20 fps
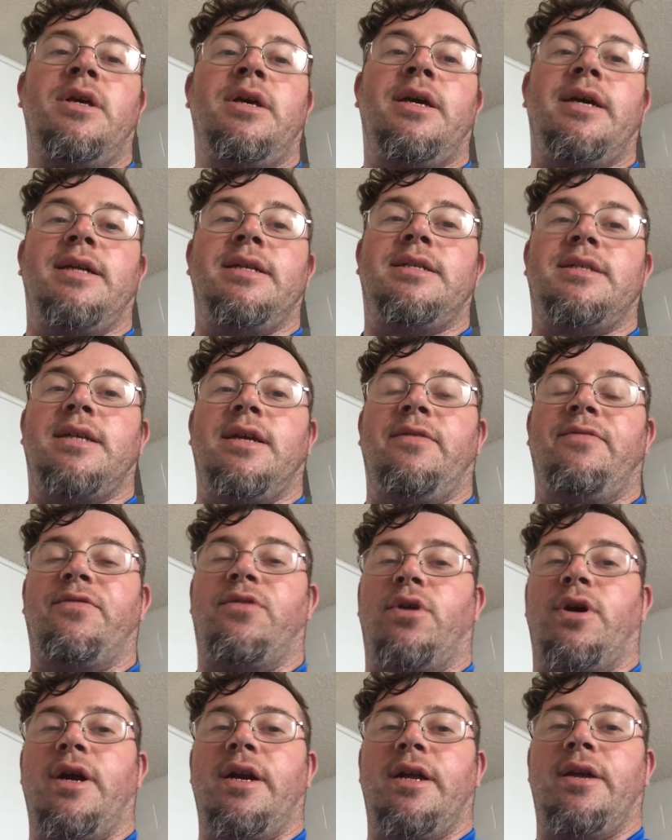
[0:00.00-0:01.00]
instead of
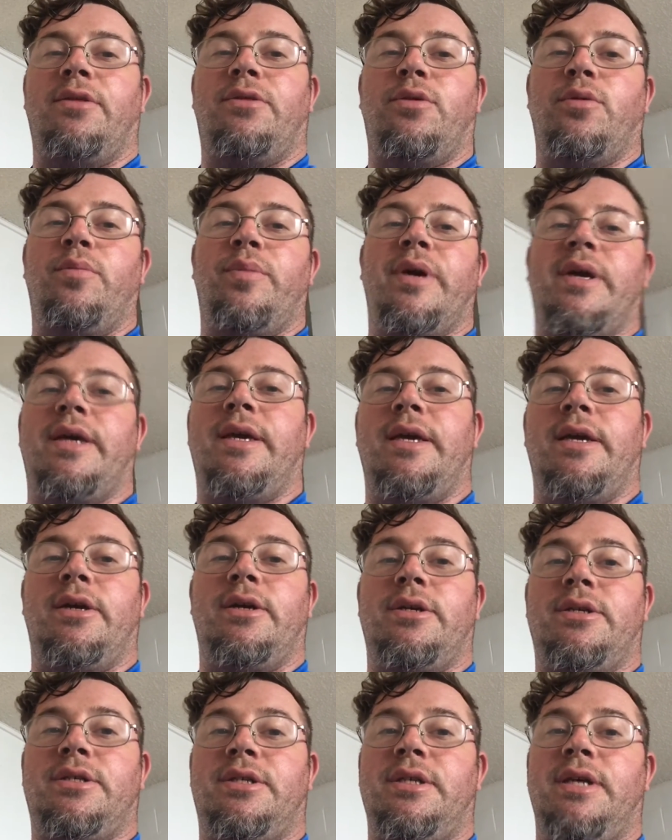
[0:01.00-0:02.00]
grinding through big
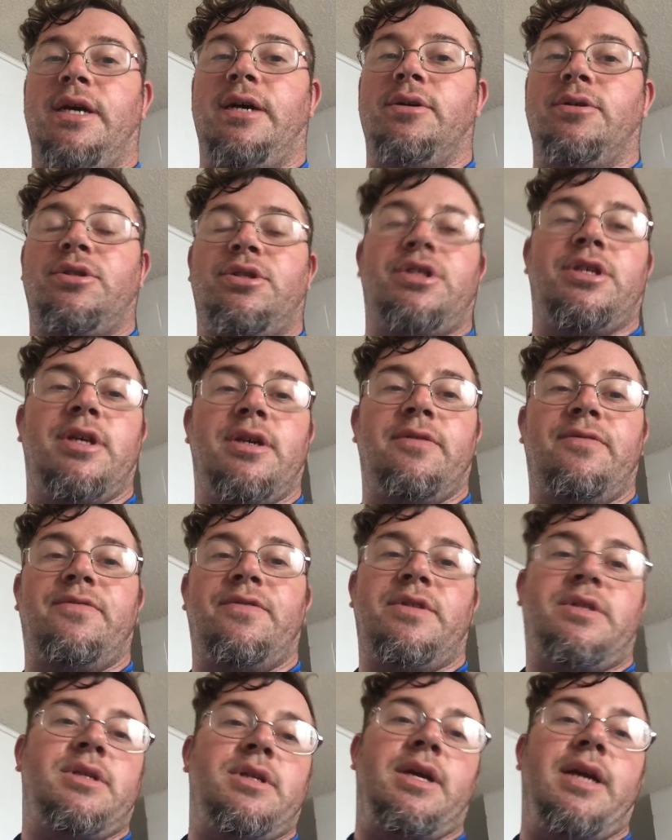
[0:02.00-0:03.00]
gears,
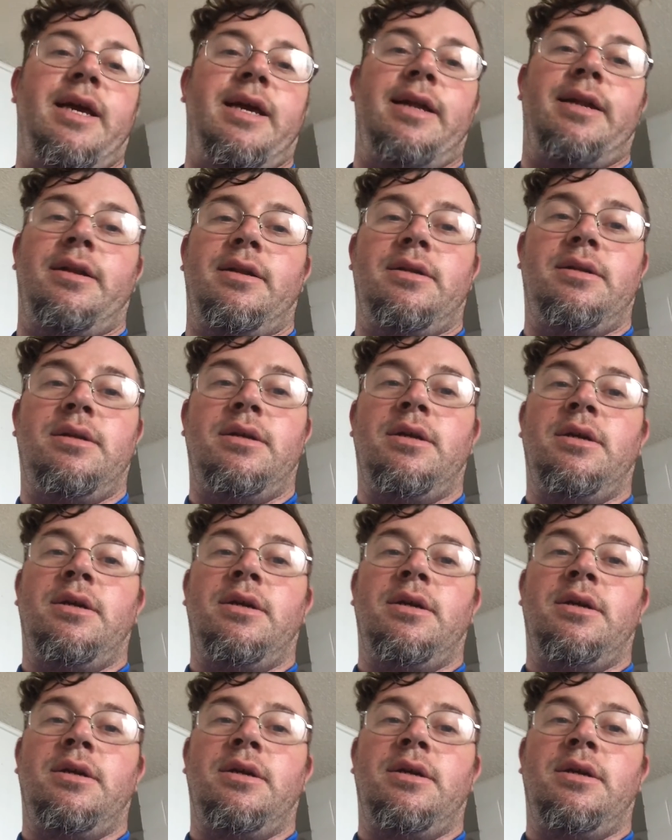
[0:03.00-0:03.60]
downshift and